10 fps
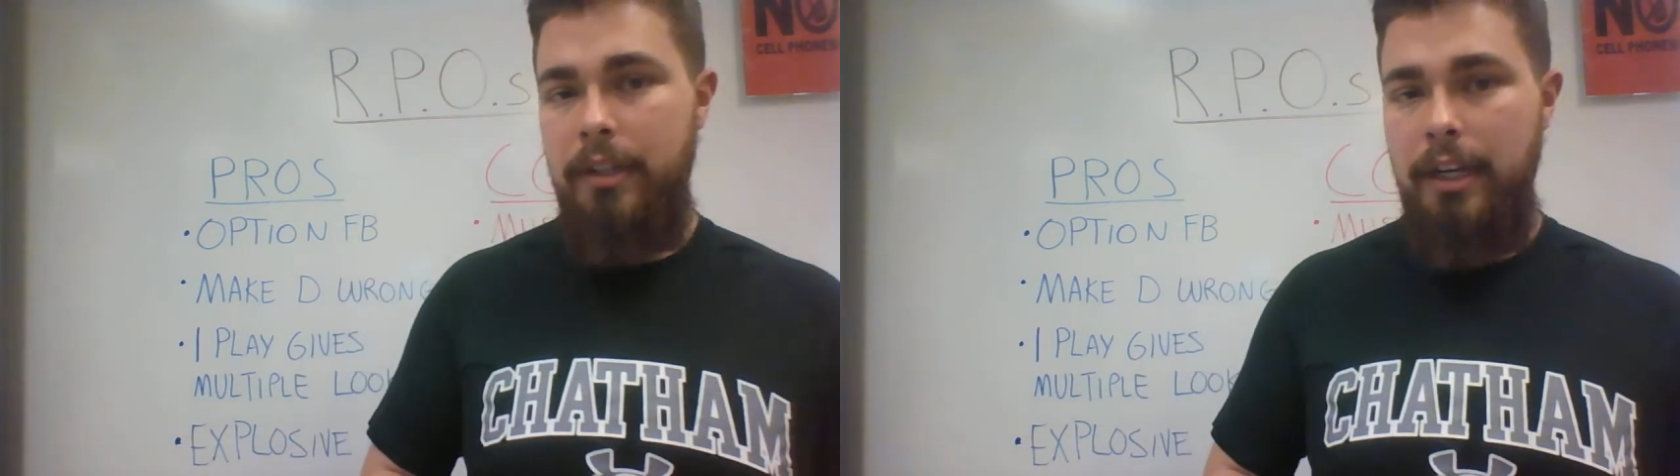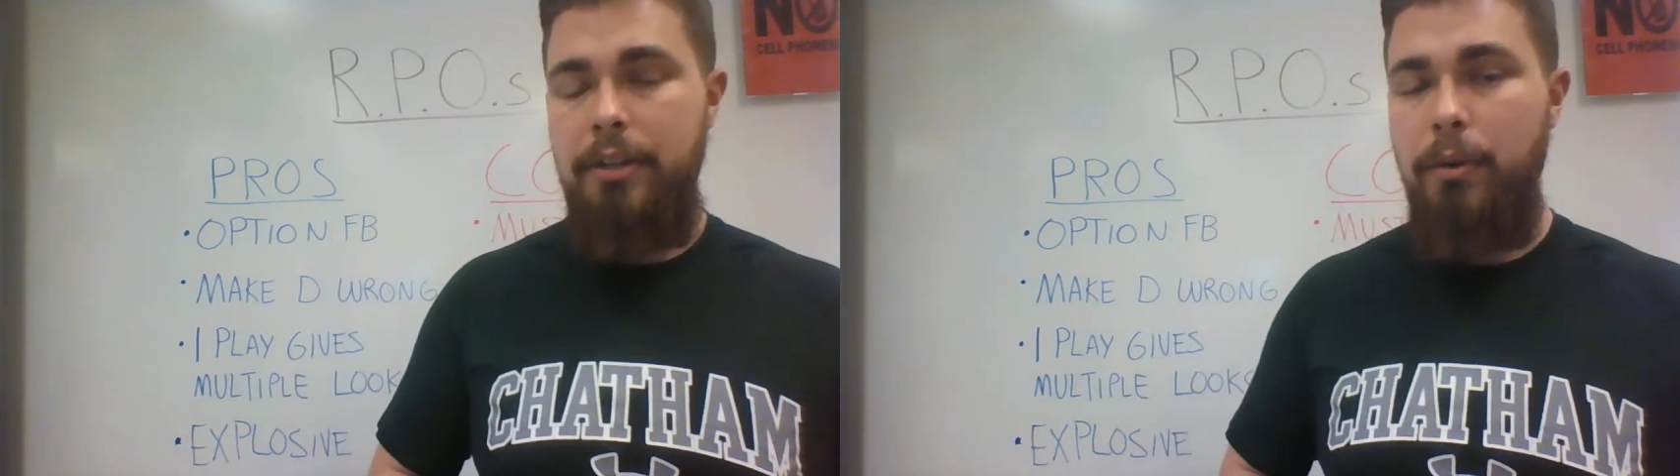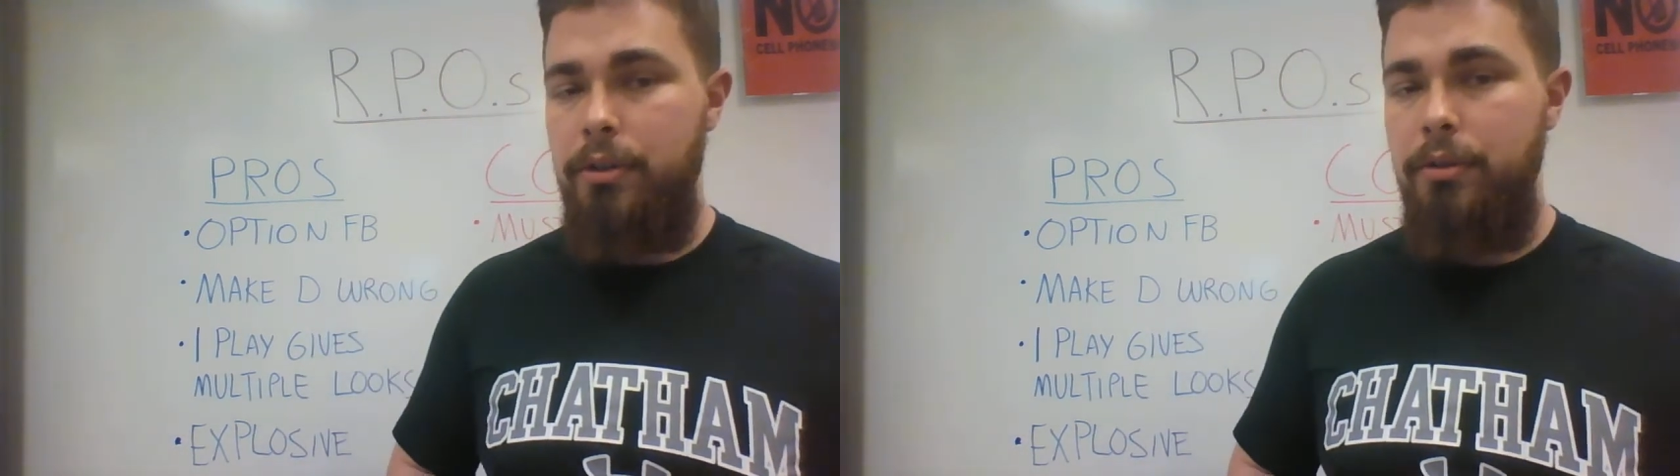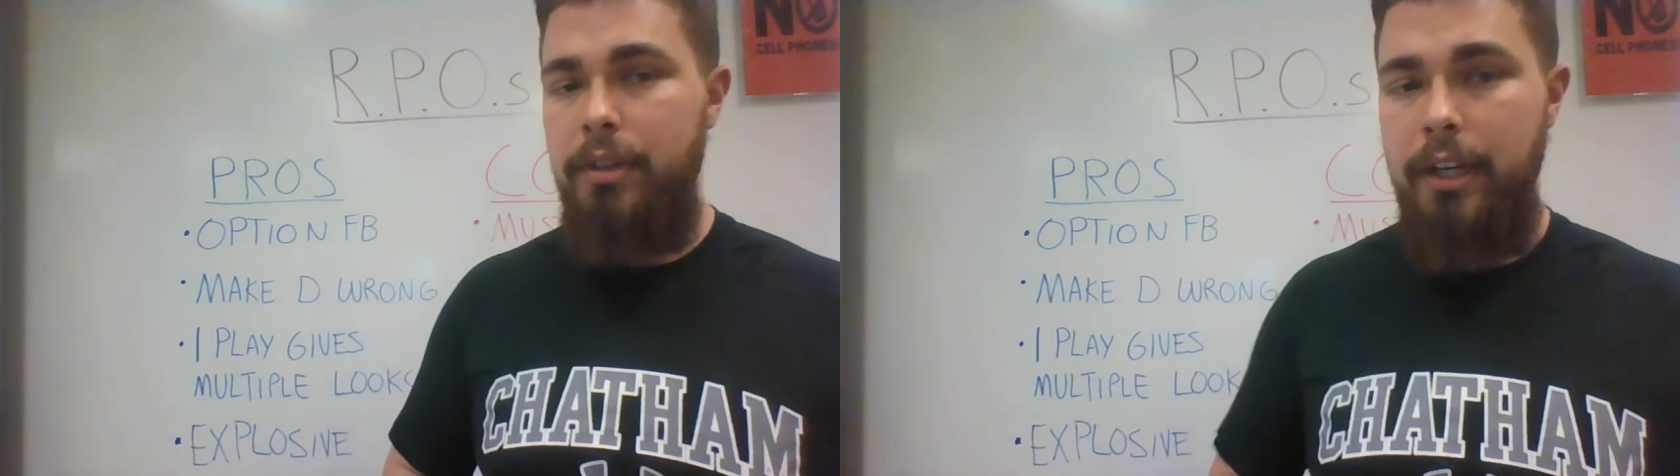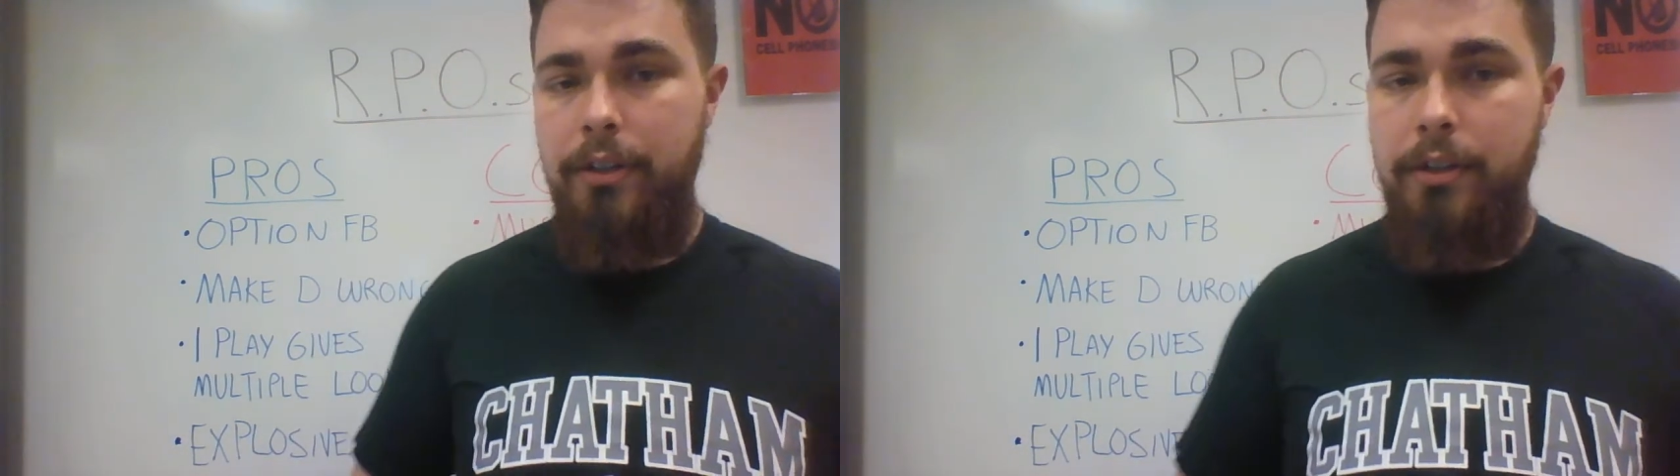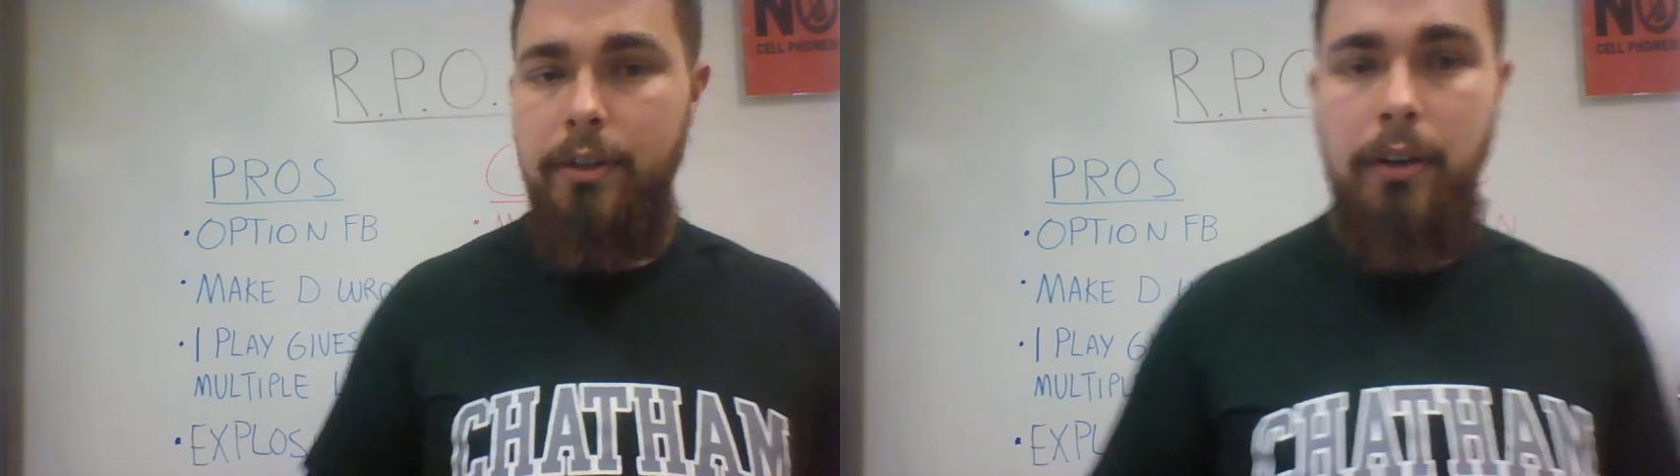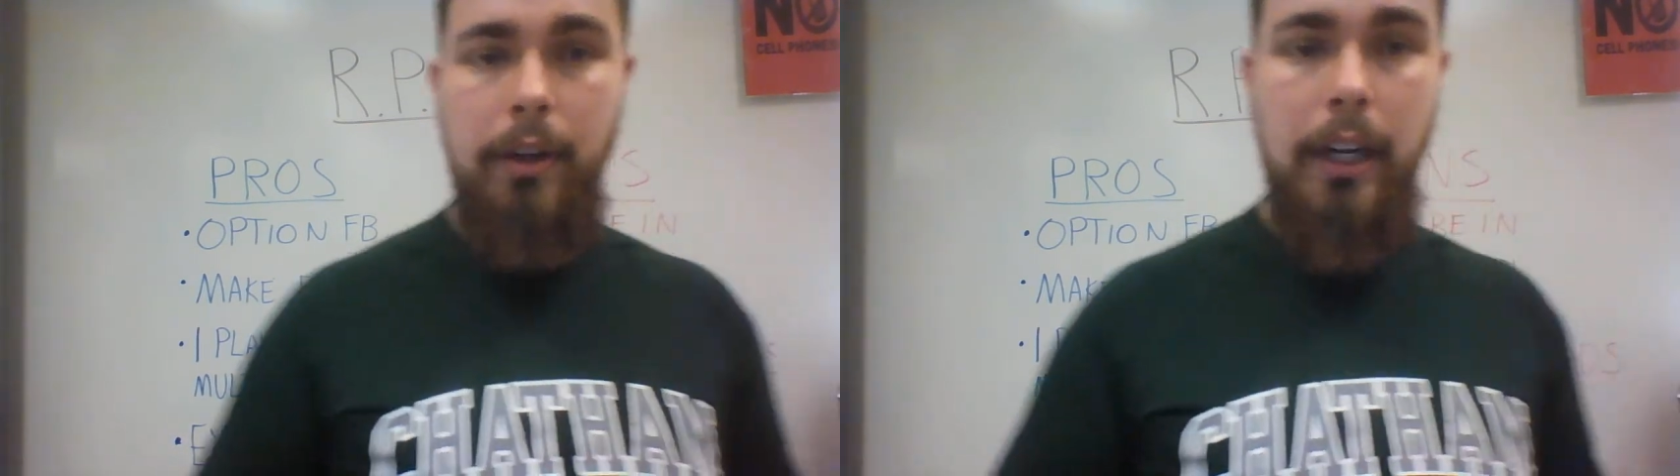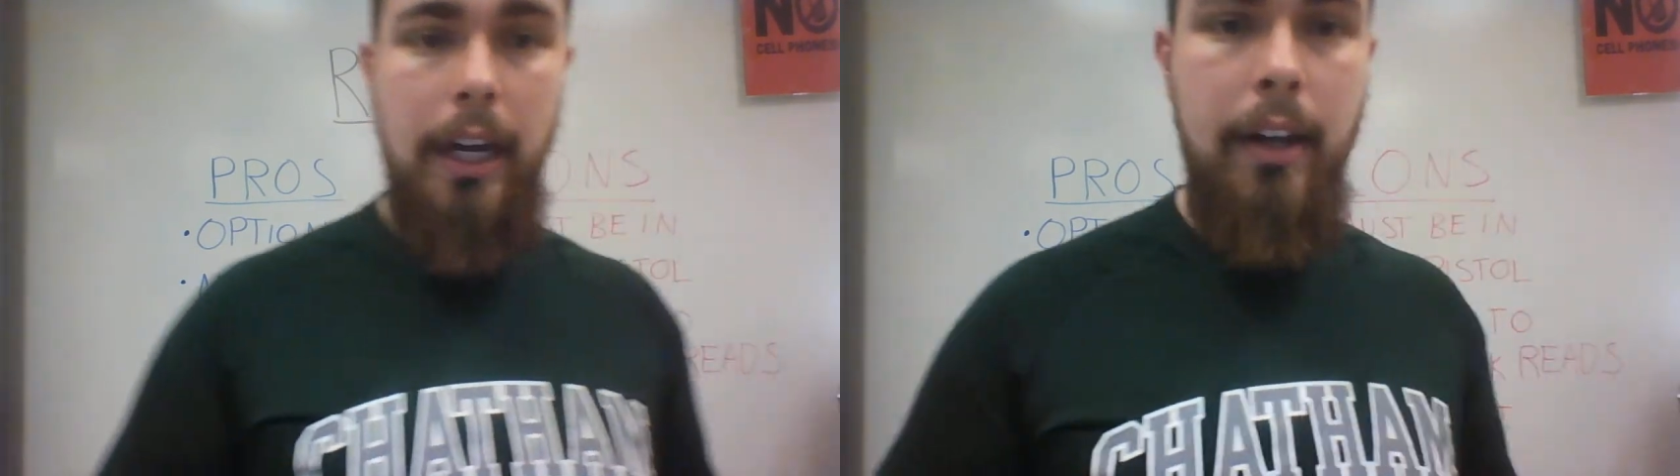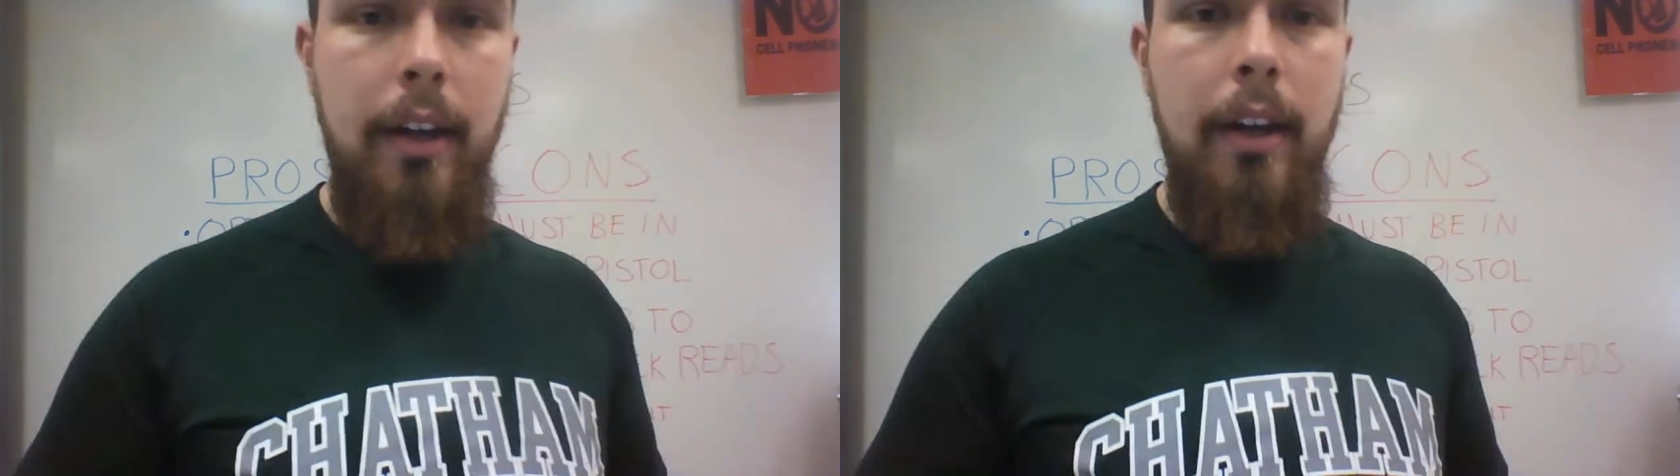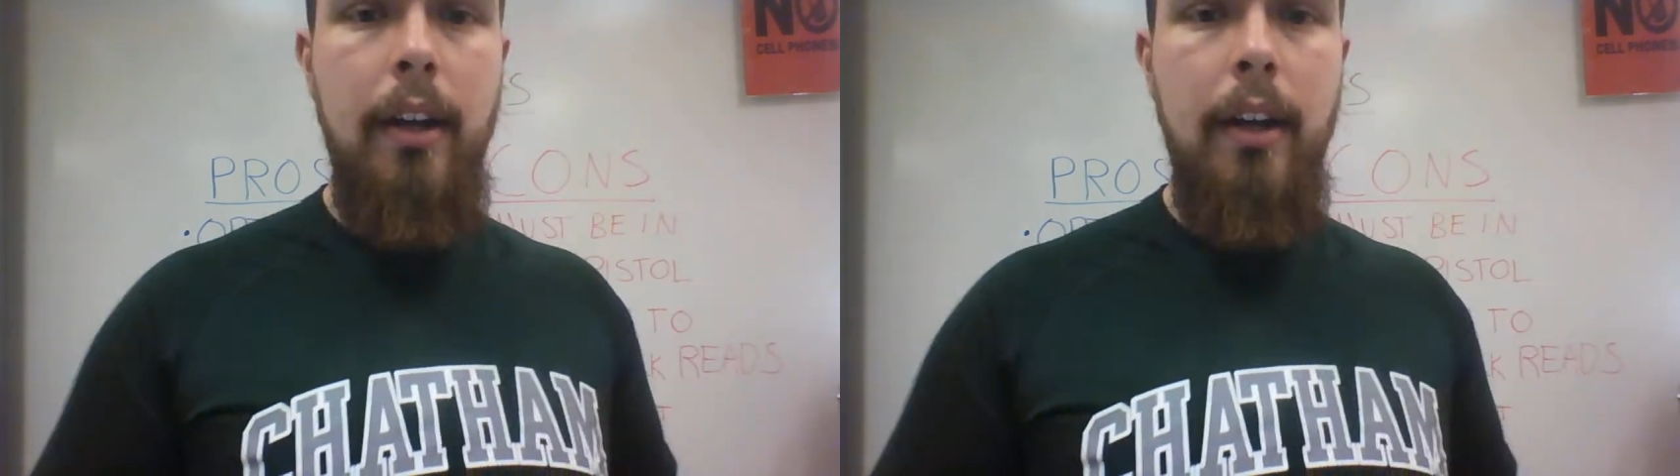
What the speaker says: teach. Okay.